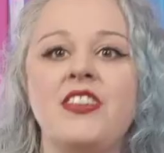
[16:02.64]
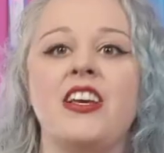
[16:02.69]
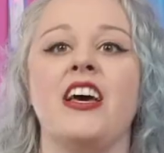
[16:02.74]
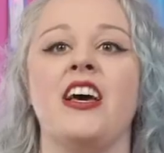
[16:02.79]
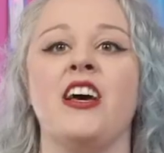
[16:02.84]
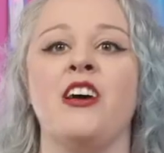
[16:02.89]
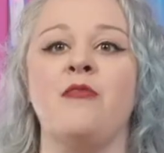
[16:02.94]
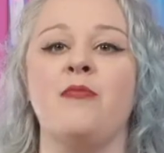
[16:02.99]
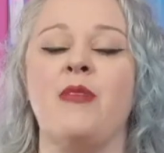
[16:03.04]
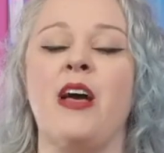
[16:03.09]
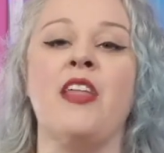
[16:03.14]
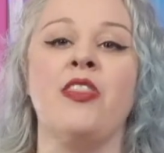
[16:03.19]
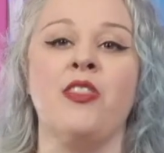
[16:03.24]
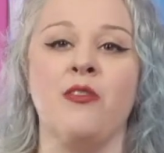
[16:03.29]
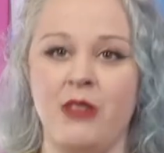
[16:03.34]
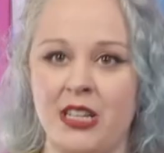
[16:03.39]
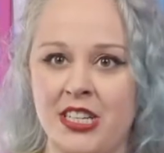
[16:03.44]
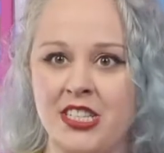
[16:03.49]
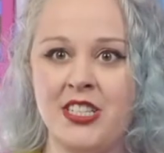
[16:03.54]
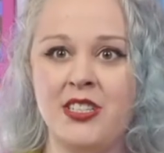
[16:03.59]
and the
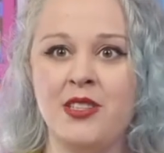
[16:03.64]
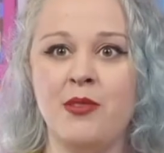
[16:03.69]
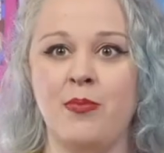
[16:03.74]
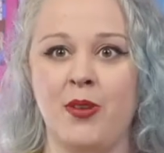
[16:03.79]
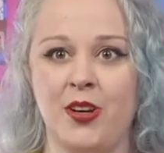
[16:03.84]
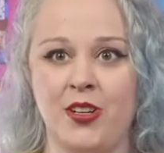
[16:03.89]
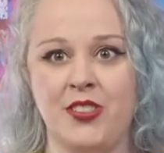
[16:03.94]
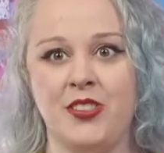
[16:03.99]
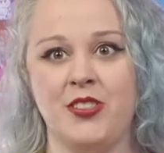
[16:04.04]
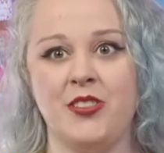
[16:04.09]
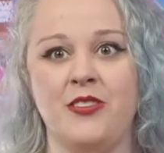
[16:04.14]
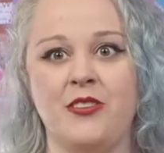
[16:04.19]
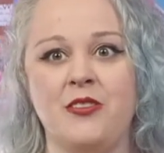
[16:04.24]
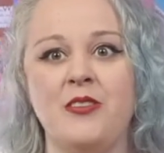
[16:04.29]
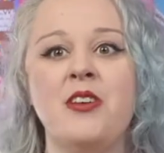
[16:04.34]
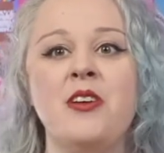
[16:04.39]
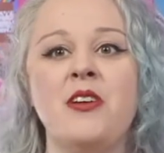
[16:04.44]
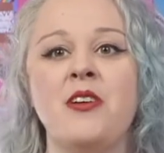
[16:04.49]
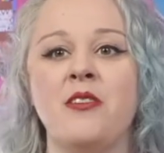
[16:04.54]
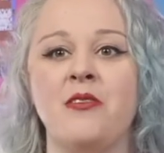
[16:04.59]
witch in the bottle,
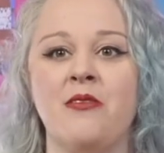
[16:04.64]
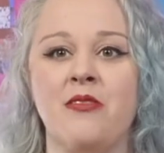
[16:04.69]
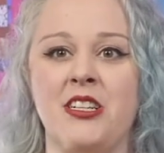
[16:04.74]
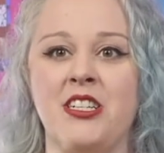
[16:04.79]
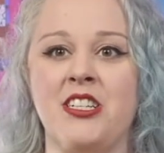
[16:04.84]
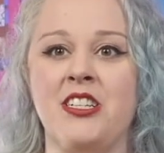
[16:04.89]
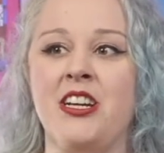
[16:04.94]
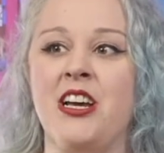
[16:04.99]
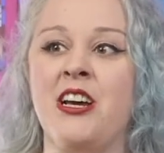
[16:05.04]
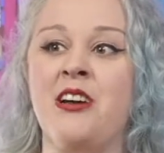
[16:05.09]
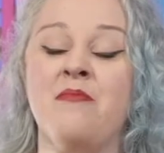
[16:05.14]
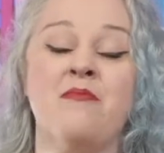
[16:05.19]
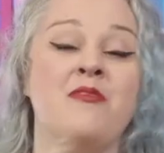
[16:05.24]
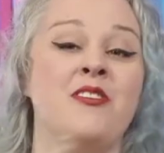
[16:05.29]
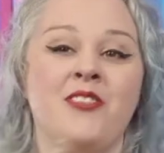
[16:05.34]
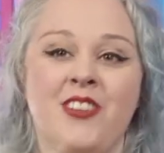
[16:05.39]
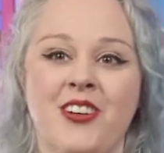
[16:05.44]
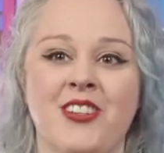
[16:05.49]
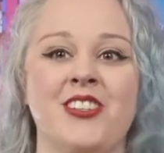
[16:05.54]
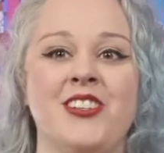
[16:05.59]
which we've
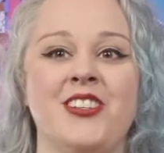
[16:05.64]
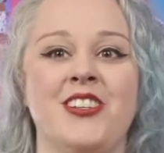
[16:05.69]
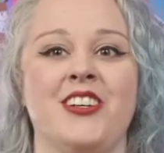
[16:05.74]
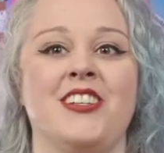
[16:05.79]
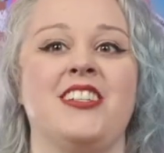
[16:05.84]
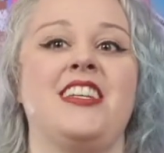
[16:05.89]
also looked